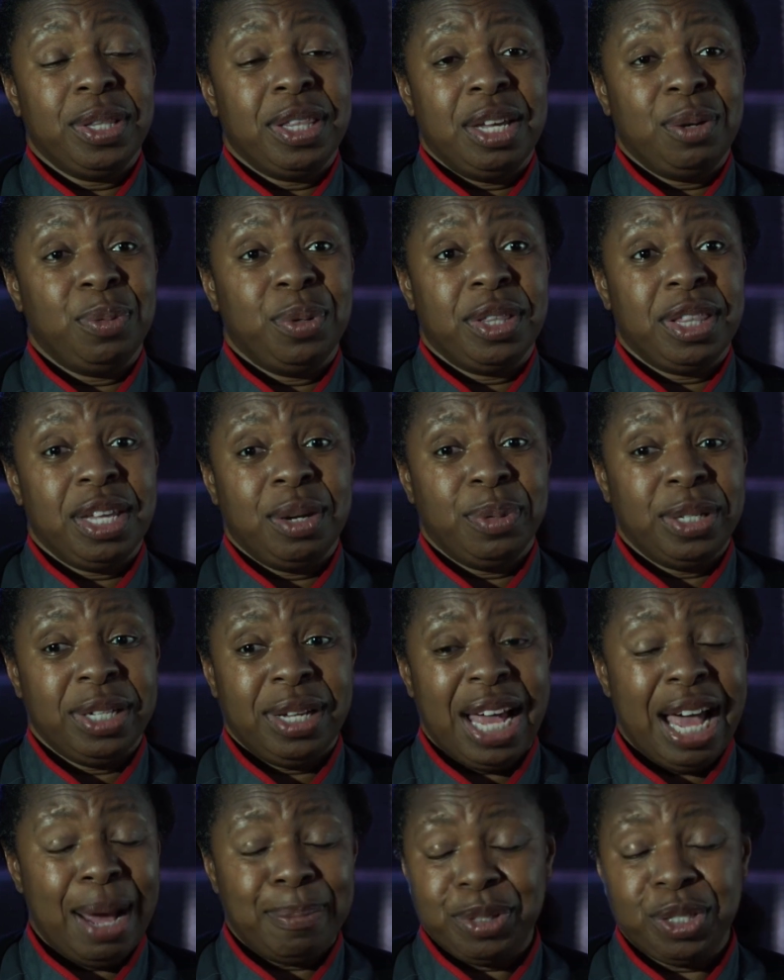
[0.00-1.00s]
they were, they
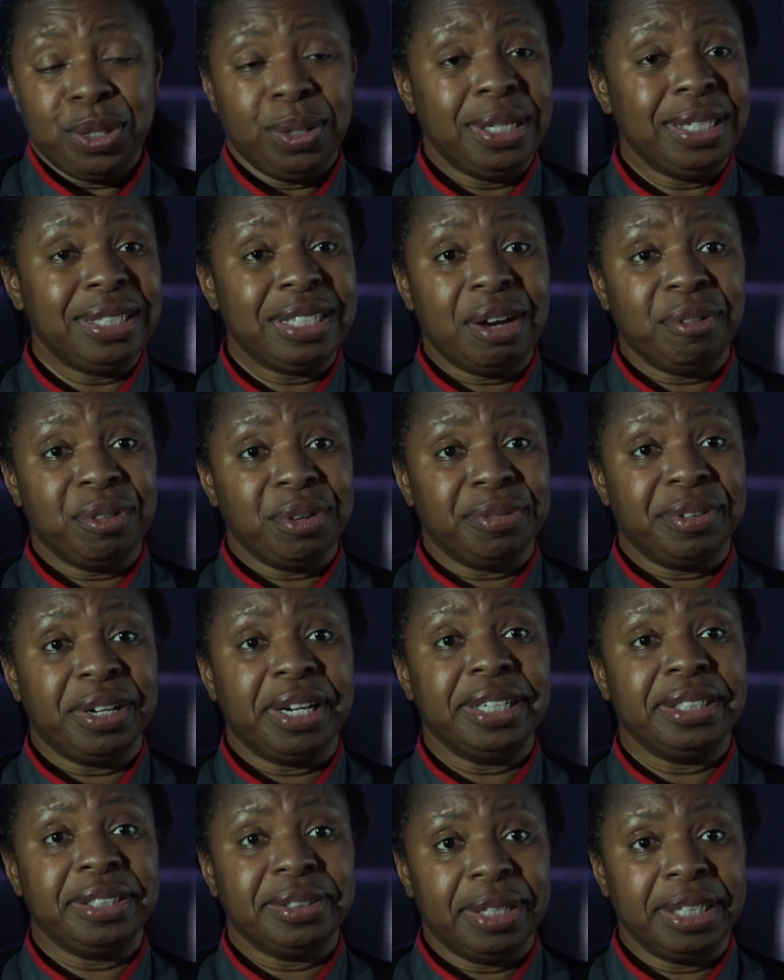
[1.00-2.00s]
were absolutely
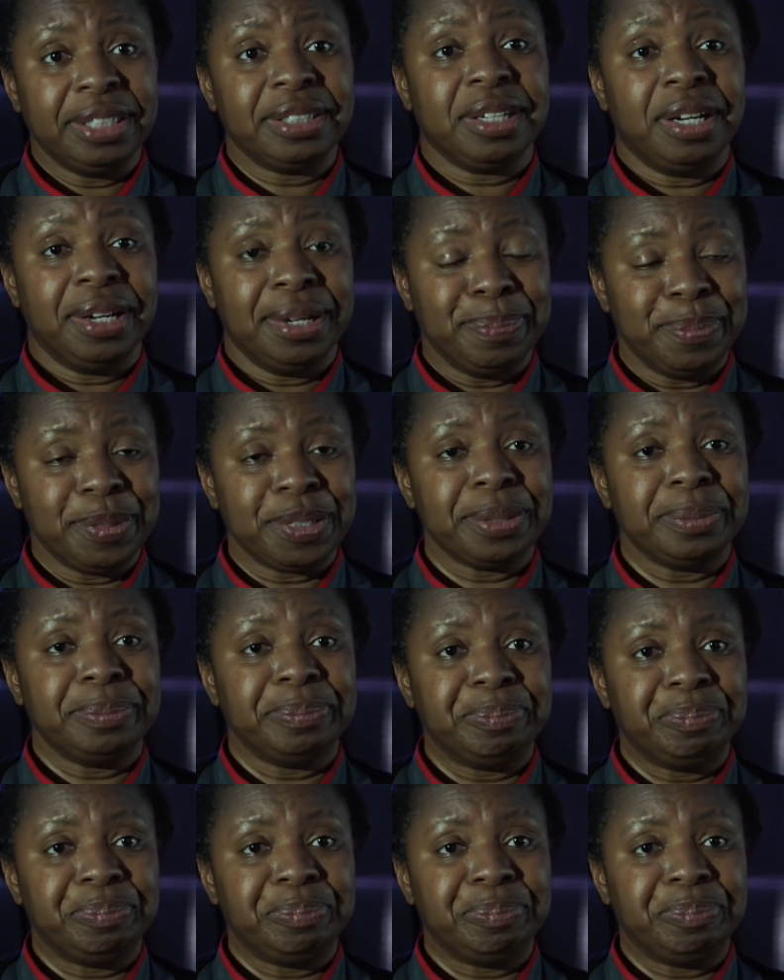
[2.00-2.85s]
terrified at times.